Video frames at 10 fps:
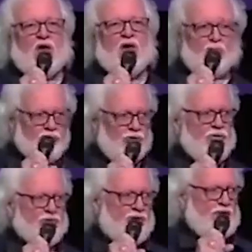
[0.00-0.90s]
a
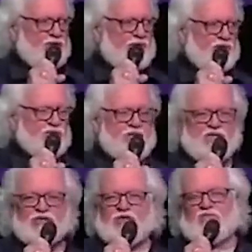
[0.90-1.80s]
root in this
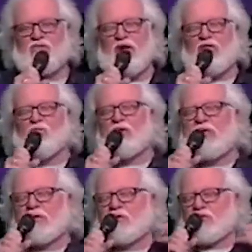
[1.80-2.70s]
nation. Father,
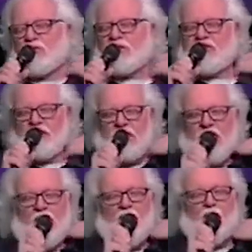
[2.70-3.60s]
we decree that
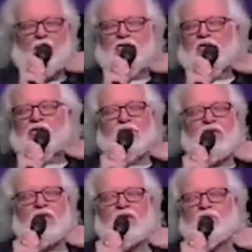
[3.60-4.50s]
we
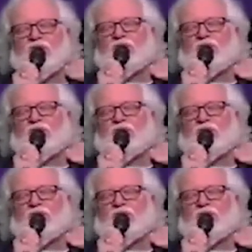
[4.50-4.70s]
decree and